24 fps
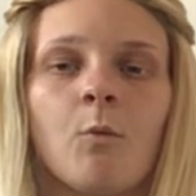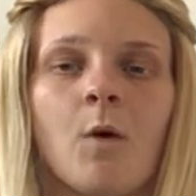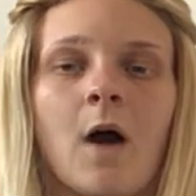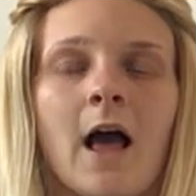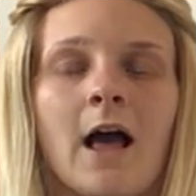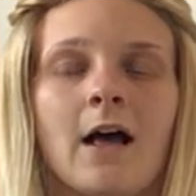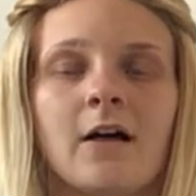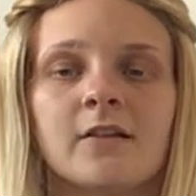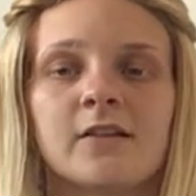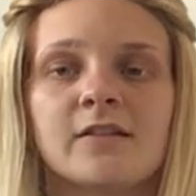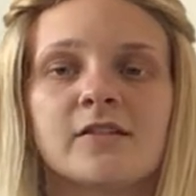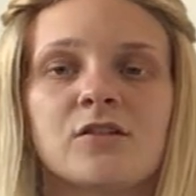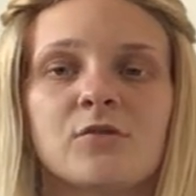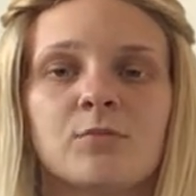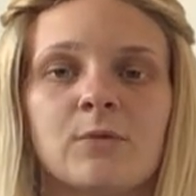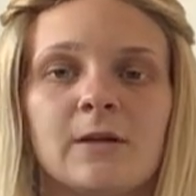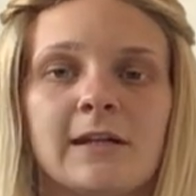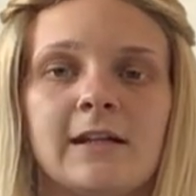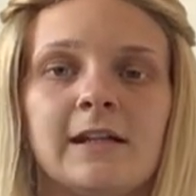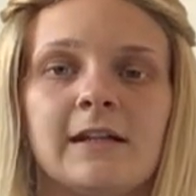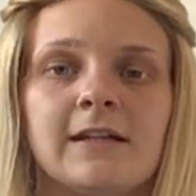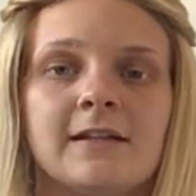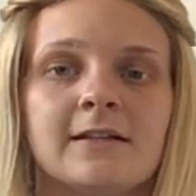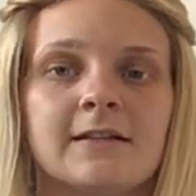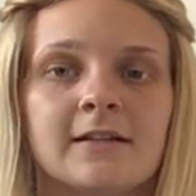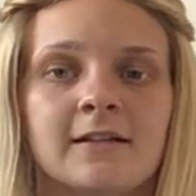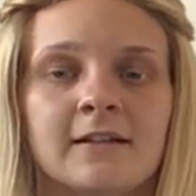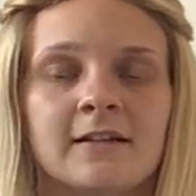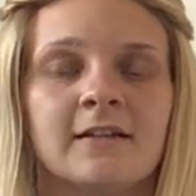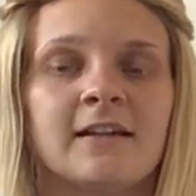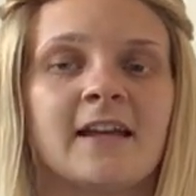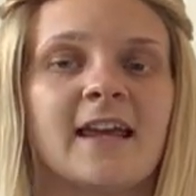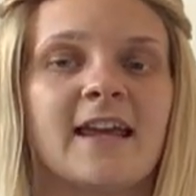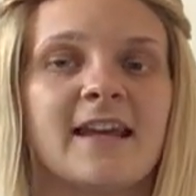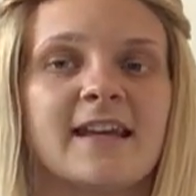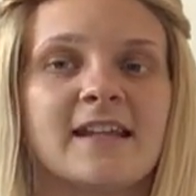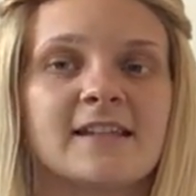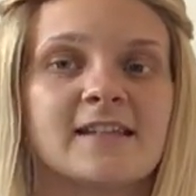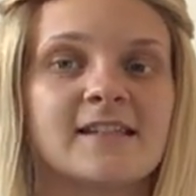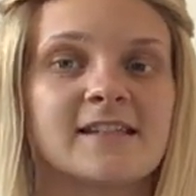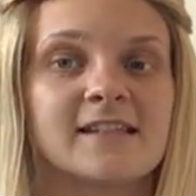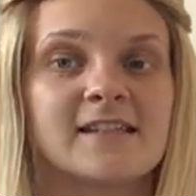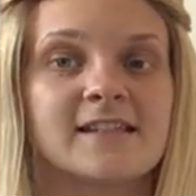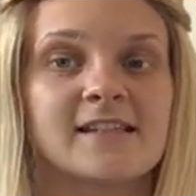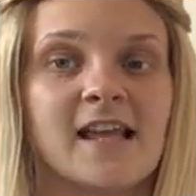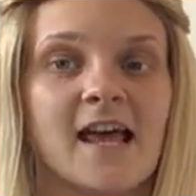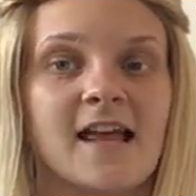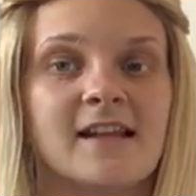What else do we need in a
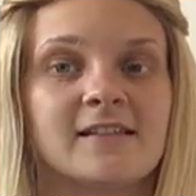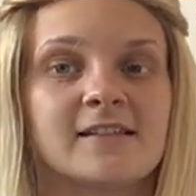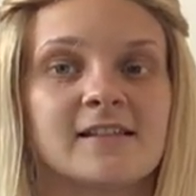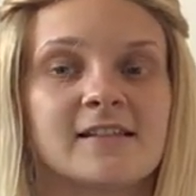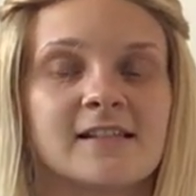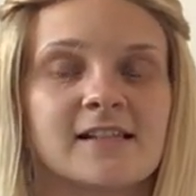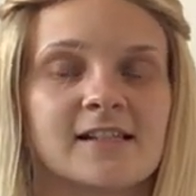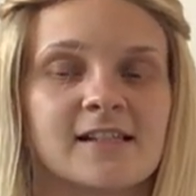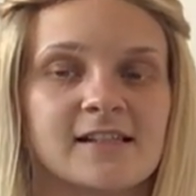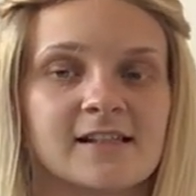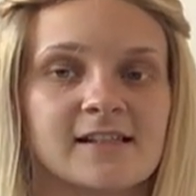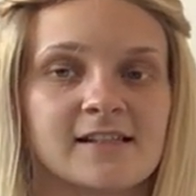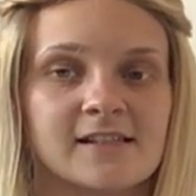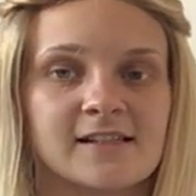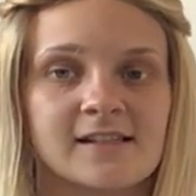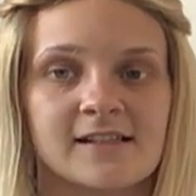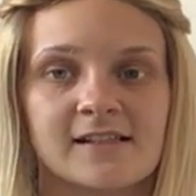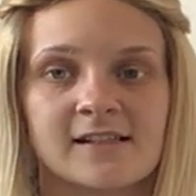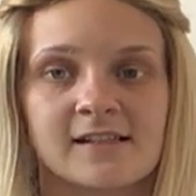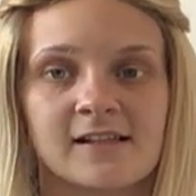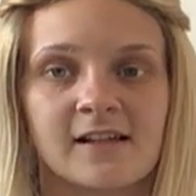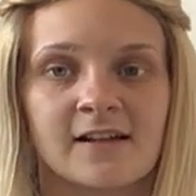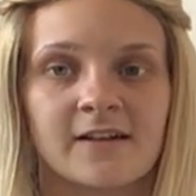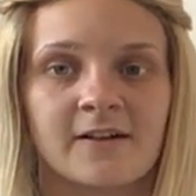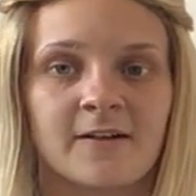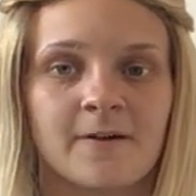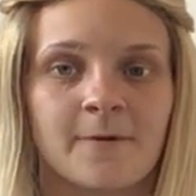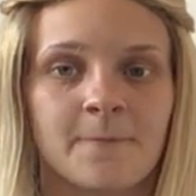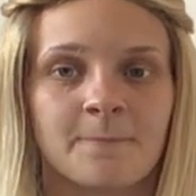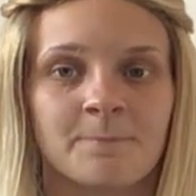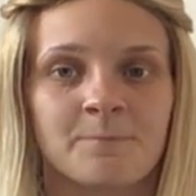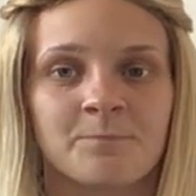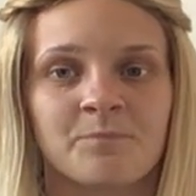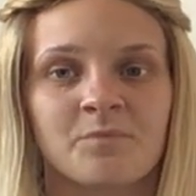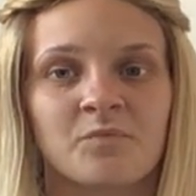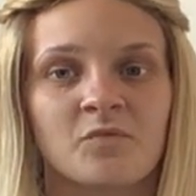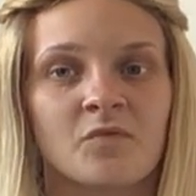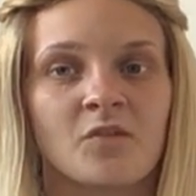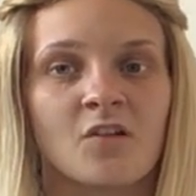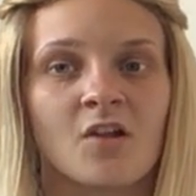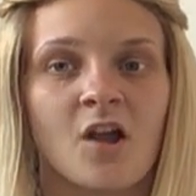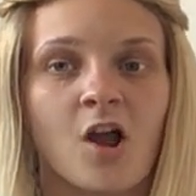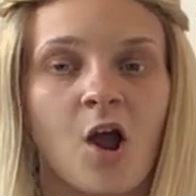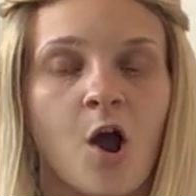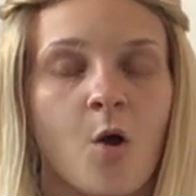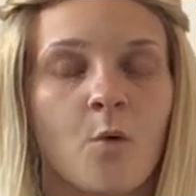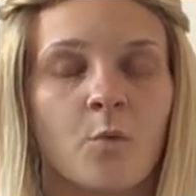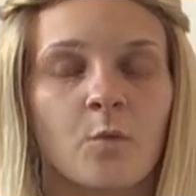sentence?
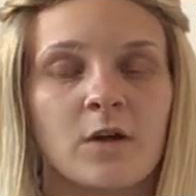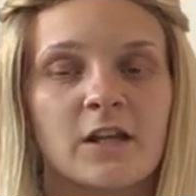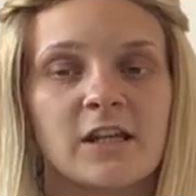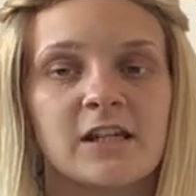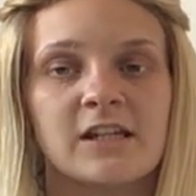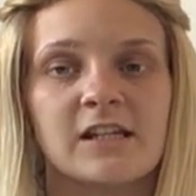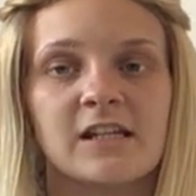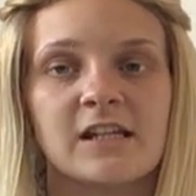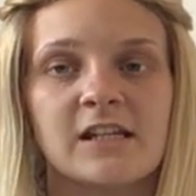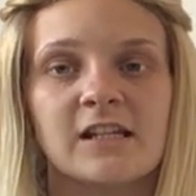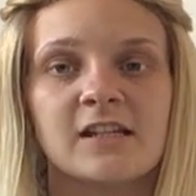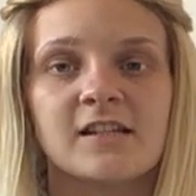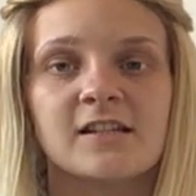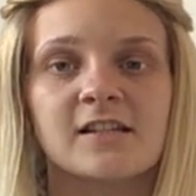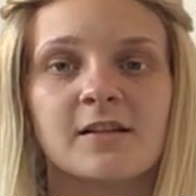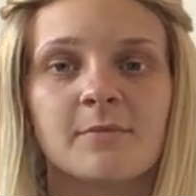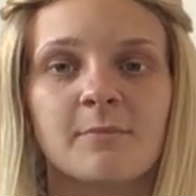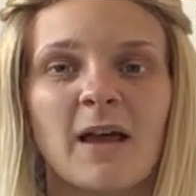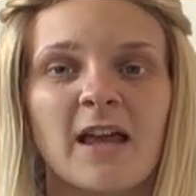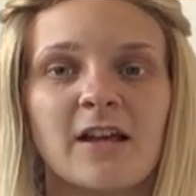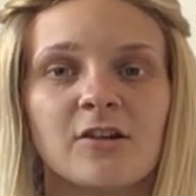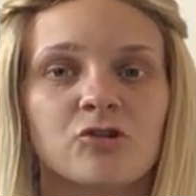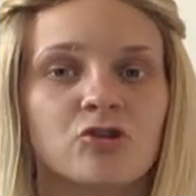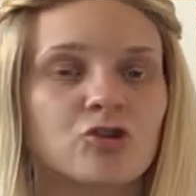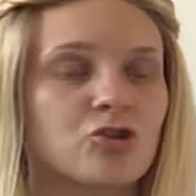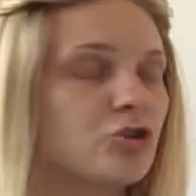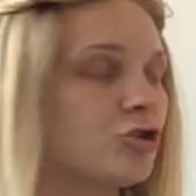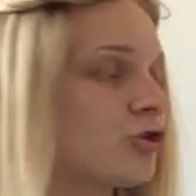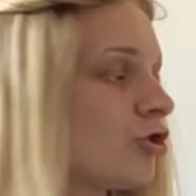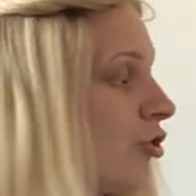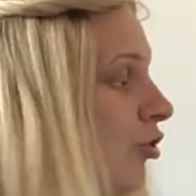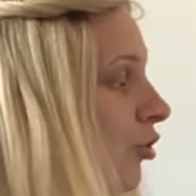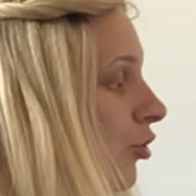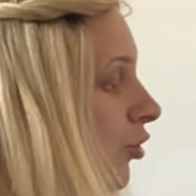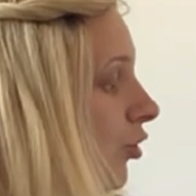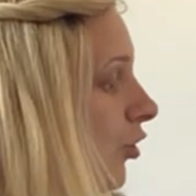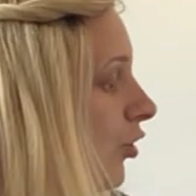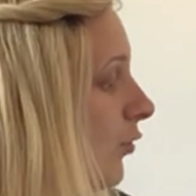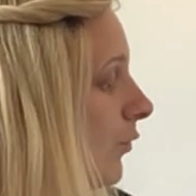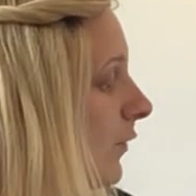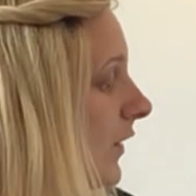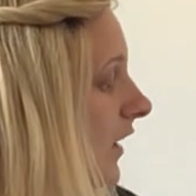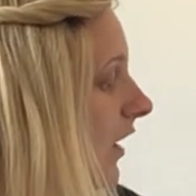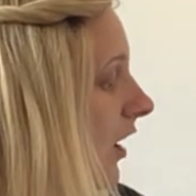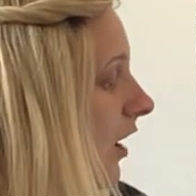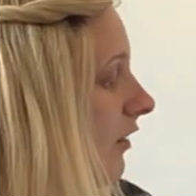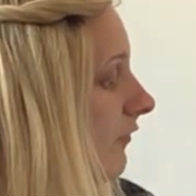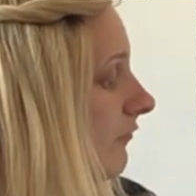We need to make sure
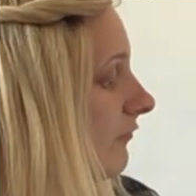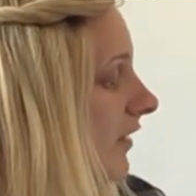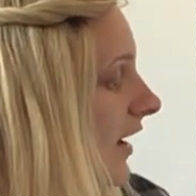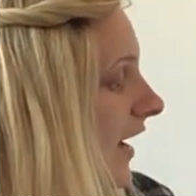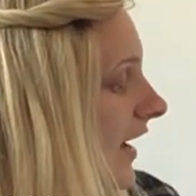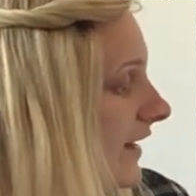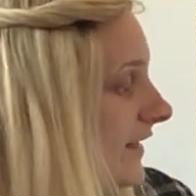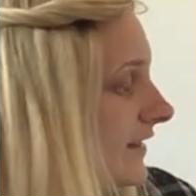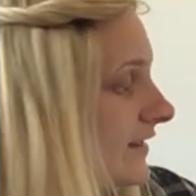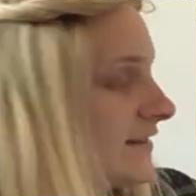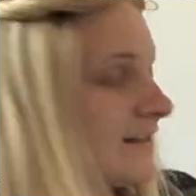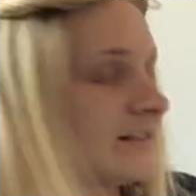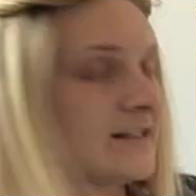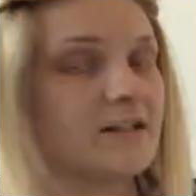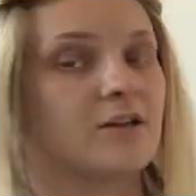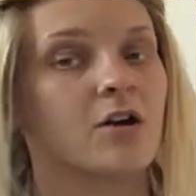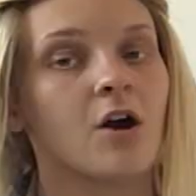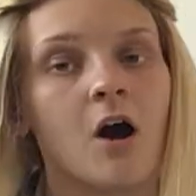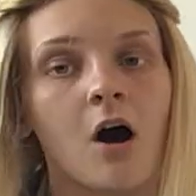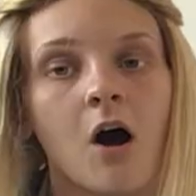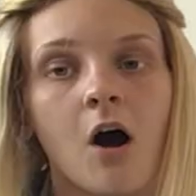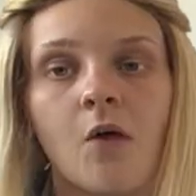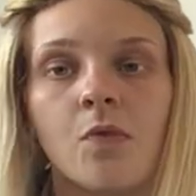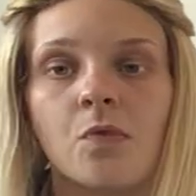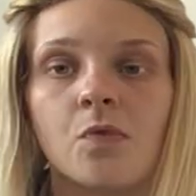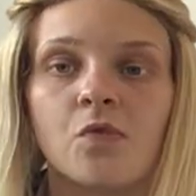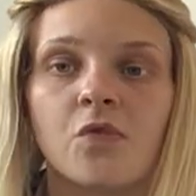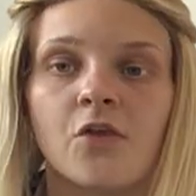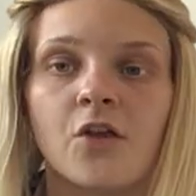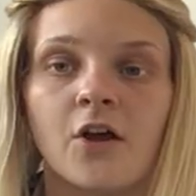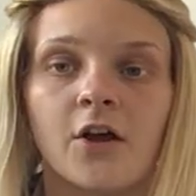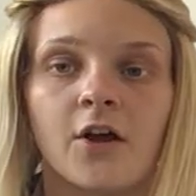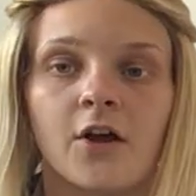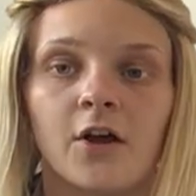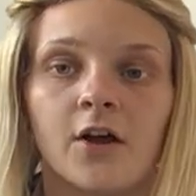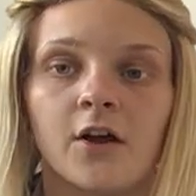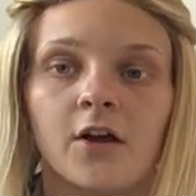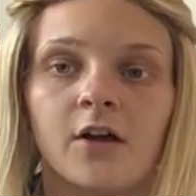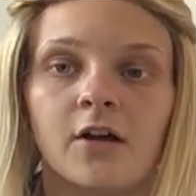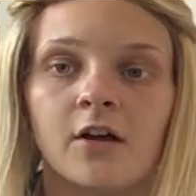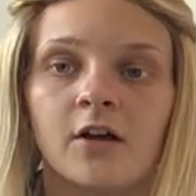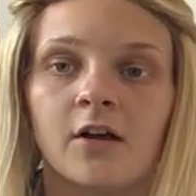we are writing on the